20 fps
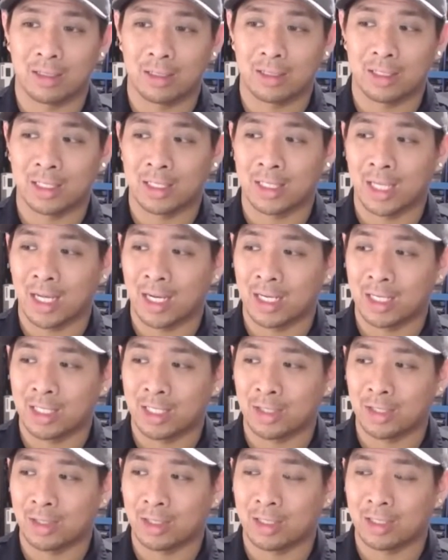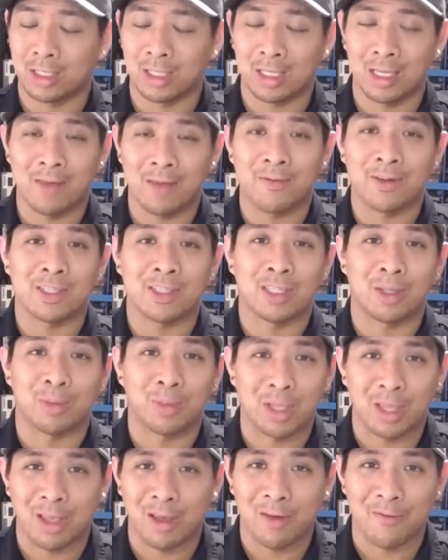decided to give us
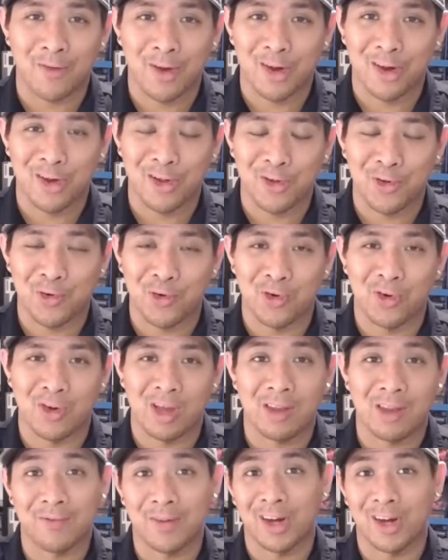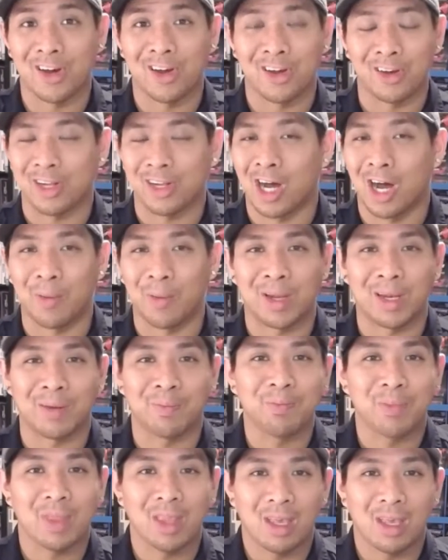something very cool and very uncommon.
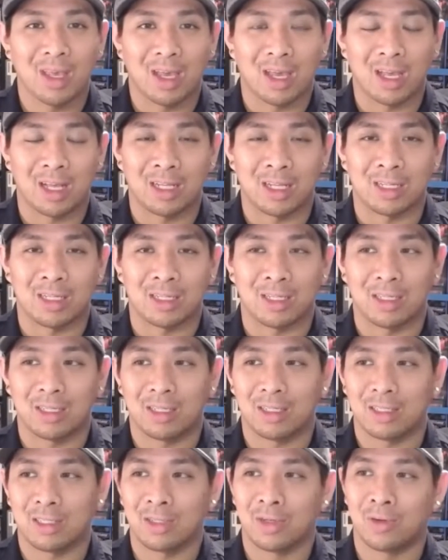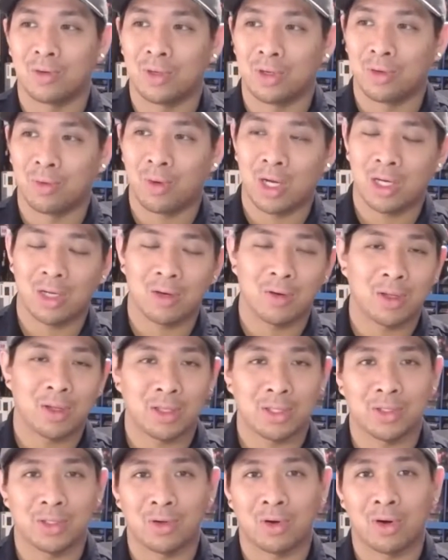And so we were walking around
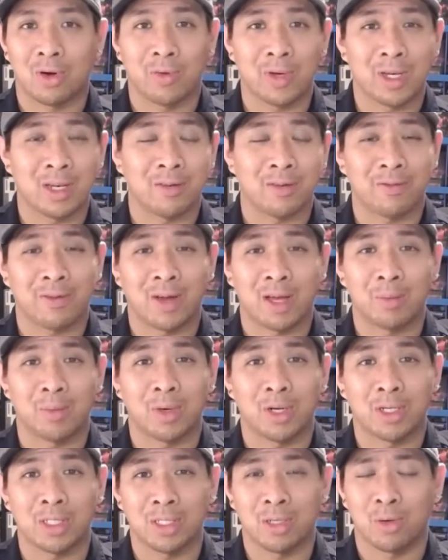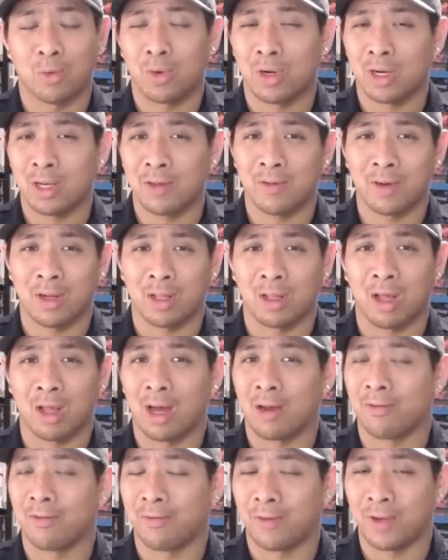the store. We didn't find much. There weren't even a
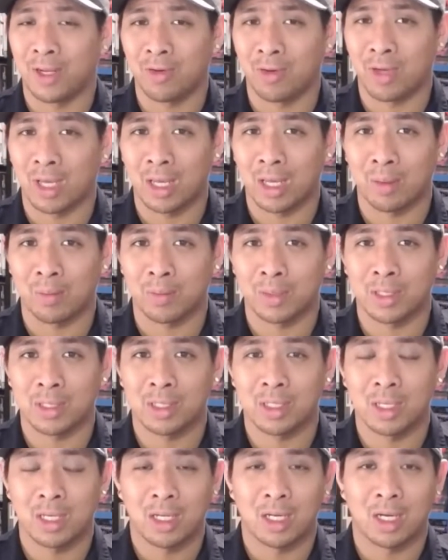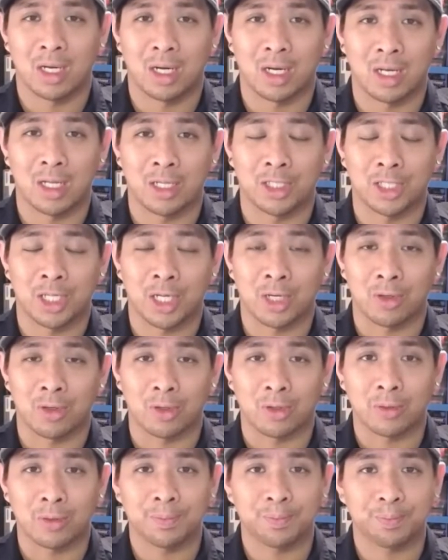lot of video games in
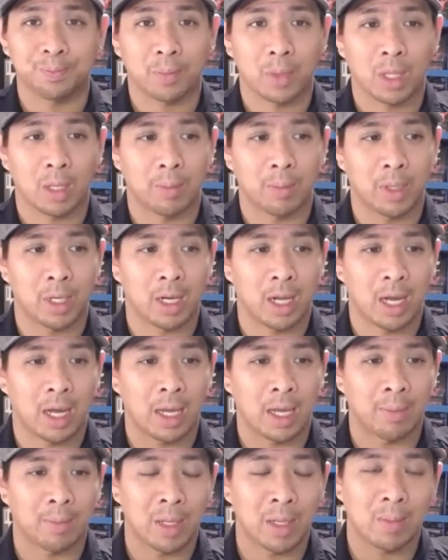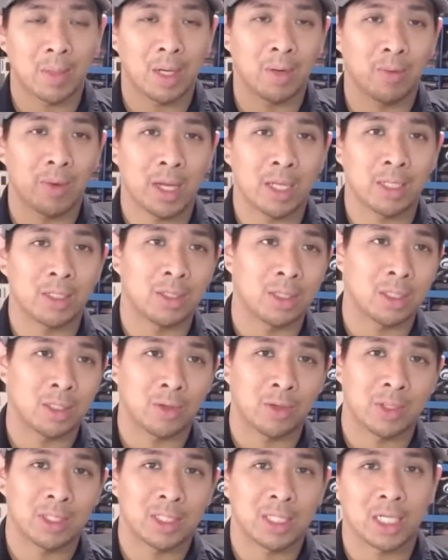general. But I made my way to the
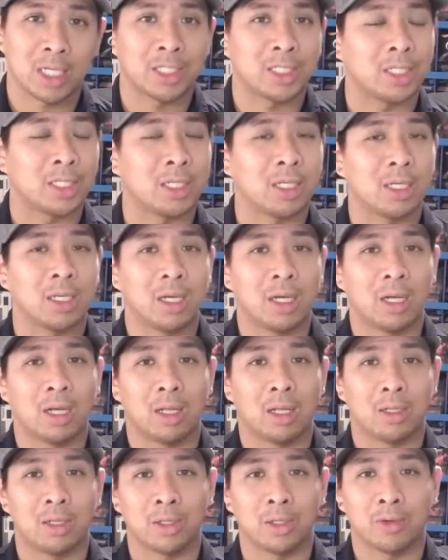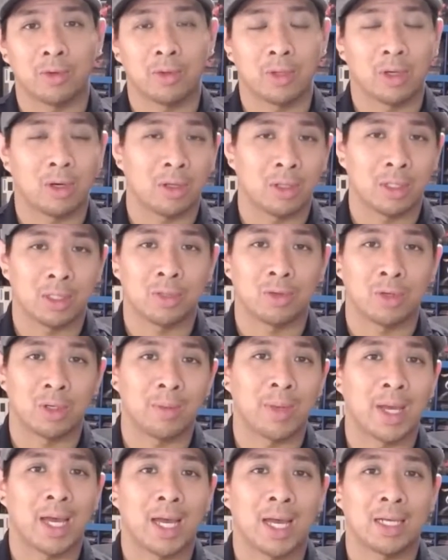toy section, looked through all the
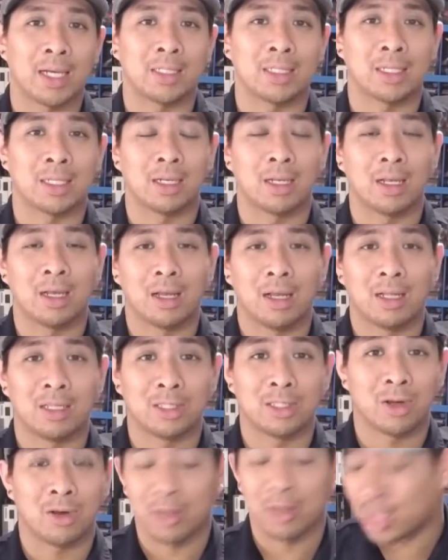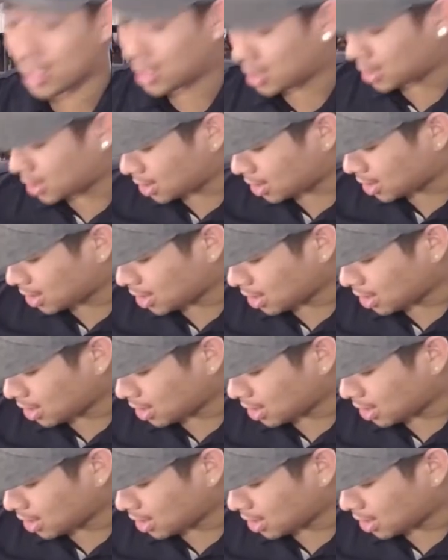toy bags, and saw this